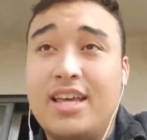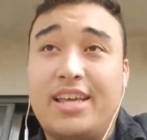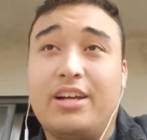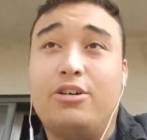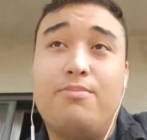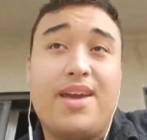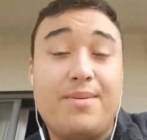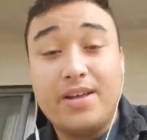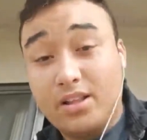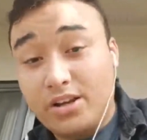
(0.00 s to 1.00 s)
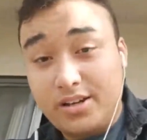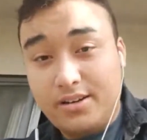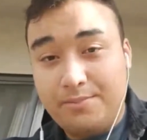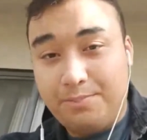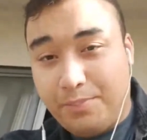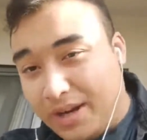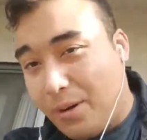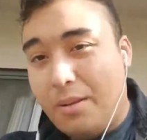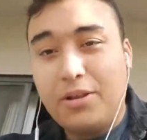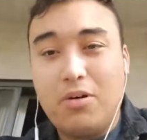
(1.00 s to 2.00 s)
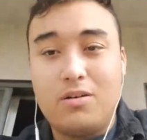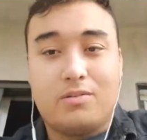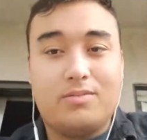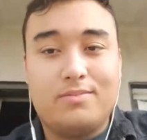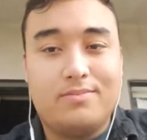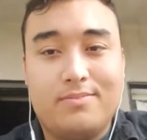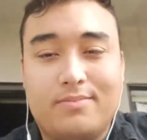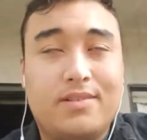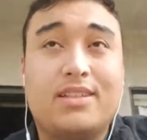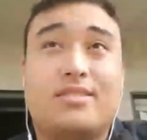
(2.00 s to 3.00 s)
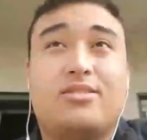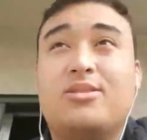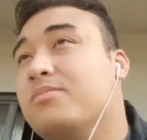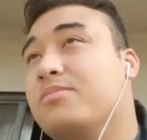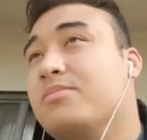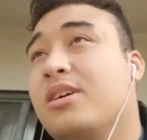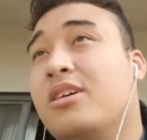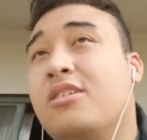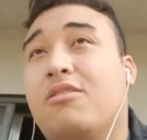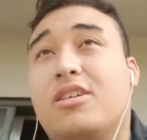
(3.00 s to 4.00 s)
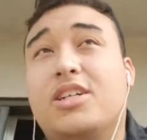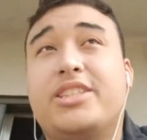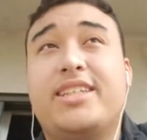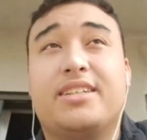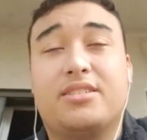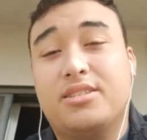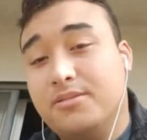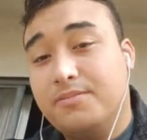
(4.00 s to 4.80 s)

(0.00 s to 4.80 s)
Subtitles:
He'll maybe learn, but he probably won't. It's one of those things.